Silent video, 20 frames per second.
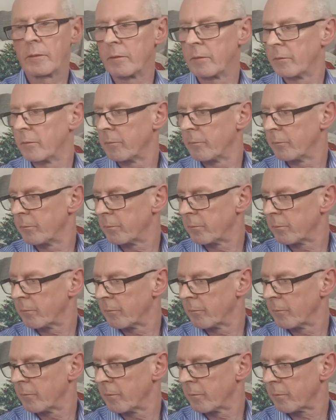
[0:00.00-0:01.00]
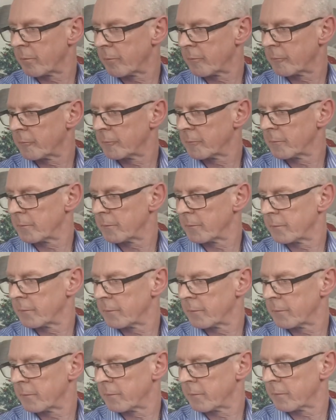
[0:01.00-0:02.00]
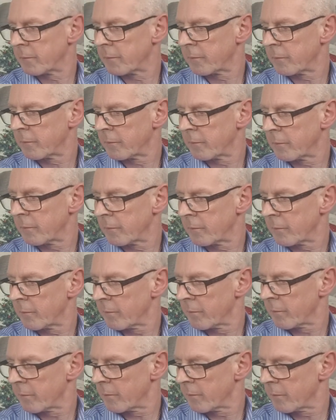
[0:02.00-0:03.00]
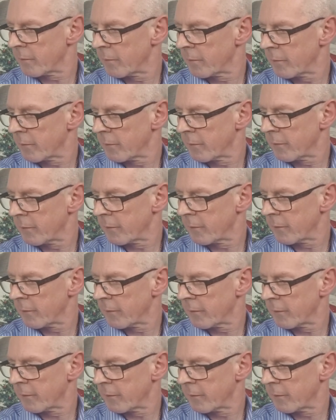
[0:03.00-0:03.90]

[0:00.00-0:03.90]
The person shown says nothing.